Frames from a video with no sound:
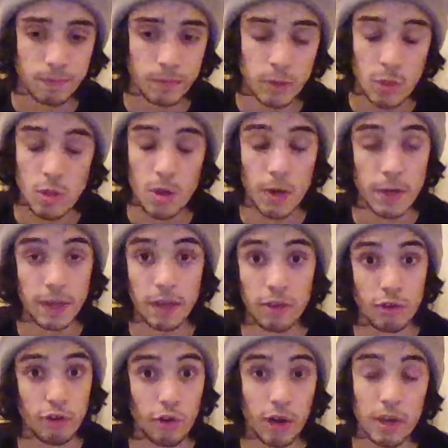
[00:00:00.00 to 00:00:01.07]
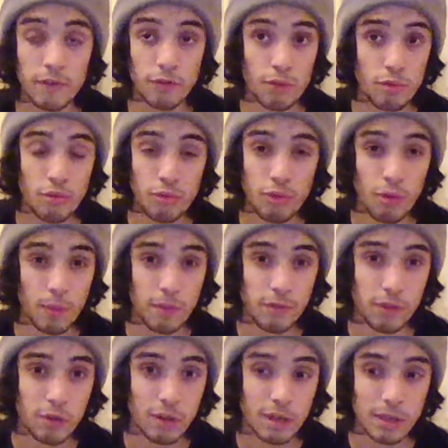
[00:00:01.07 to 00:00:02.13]
start digging your grave just because you're on the
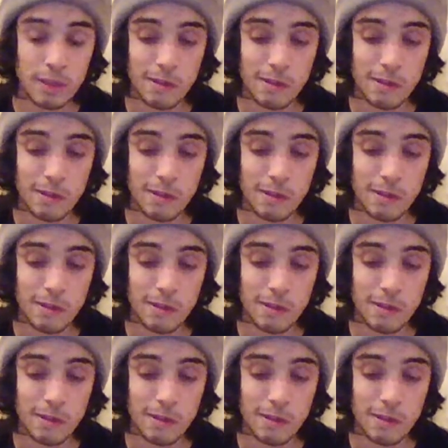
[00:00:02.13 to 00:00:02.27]
floor.